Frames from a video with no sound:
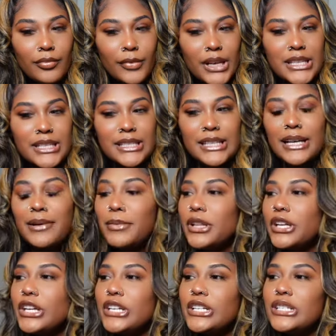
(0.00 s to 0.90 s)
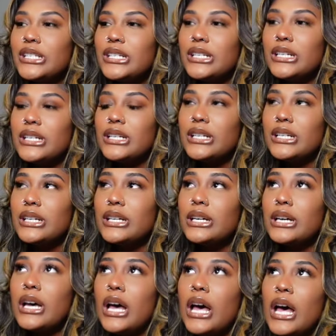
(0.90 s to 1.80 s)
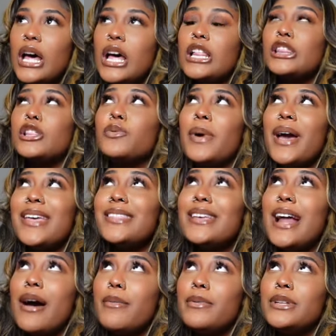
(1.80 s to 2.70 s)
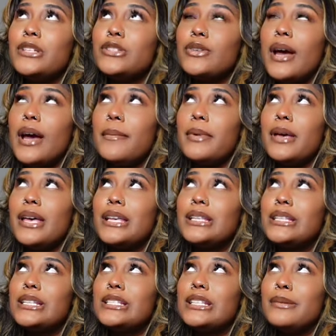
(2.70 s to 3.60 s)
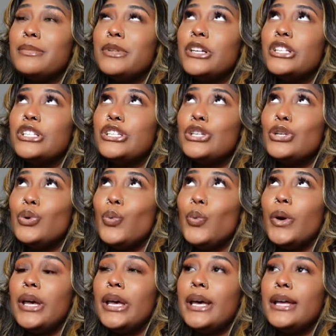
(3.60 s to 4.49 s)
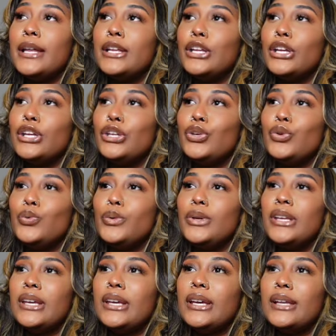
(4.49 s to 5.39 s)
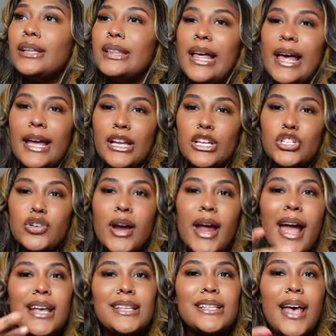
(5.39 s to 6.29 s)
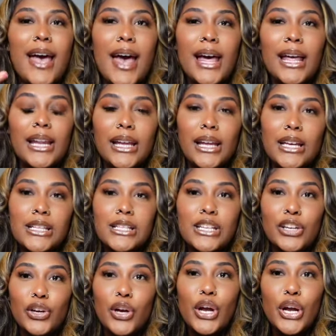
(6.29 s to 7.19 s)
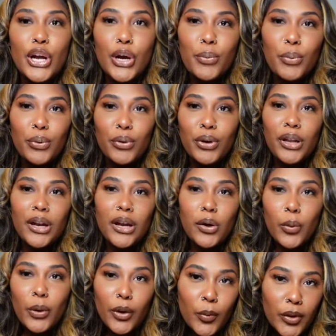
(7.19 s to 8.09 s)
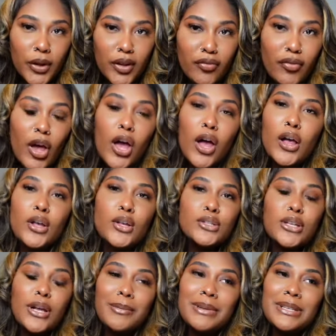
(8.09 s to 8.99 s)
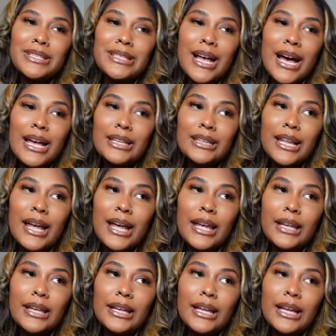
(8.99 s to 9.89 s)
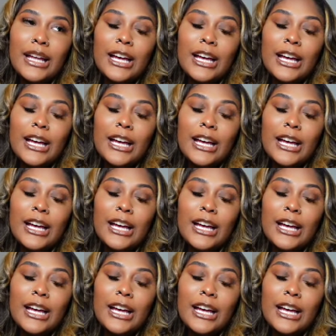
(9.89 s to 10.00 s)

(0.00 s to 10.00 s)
similar to, the way that I would describe it is it's similar to when you get like tracks added into your hair when you get a quick weave. So it's not like